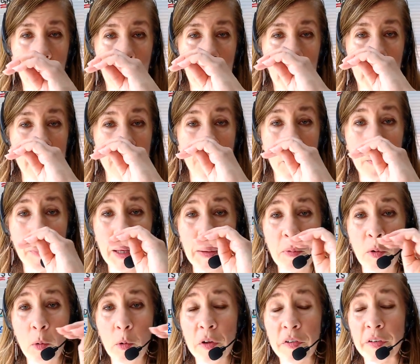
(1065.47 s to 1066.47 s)
And some
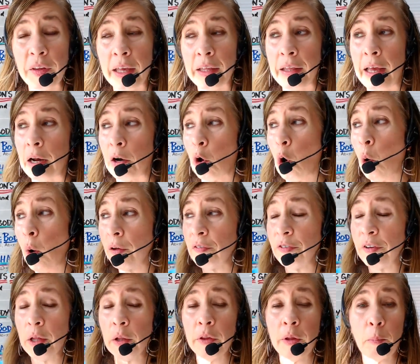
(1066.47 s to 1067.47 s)
people will say that, oh, I
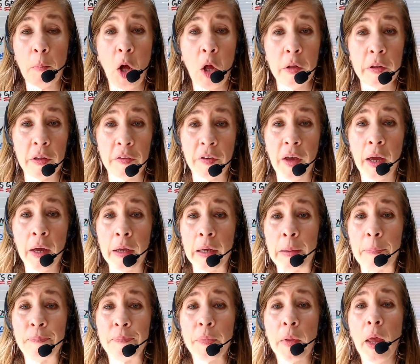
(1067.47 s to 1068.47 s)
feel them all the
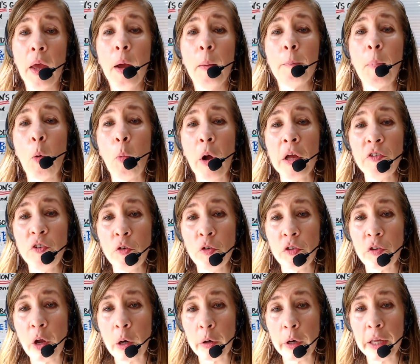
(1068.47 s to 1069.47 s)
time. But once you
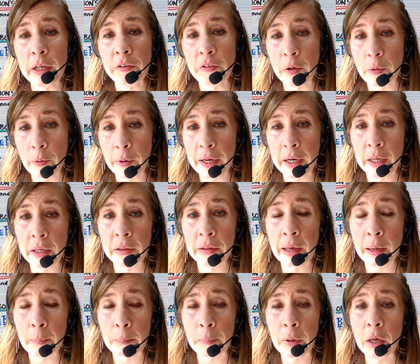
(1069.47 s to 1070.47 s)
start integrating
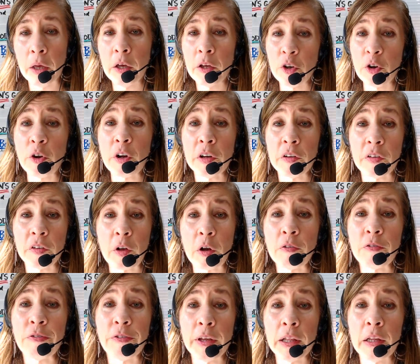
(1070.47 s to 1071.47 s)
them, you're going to
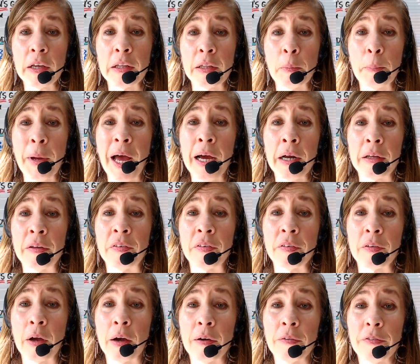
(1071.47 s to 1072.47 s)
start feeling the body
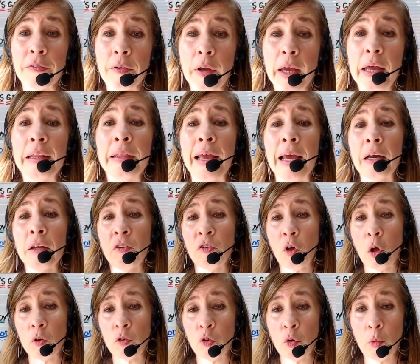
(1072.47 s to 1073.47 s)
stuff. And that is
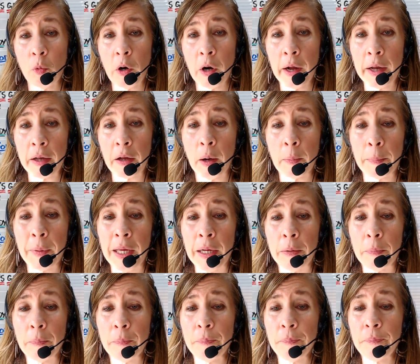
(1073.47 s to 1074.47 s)
also where I come in.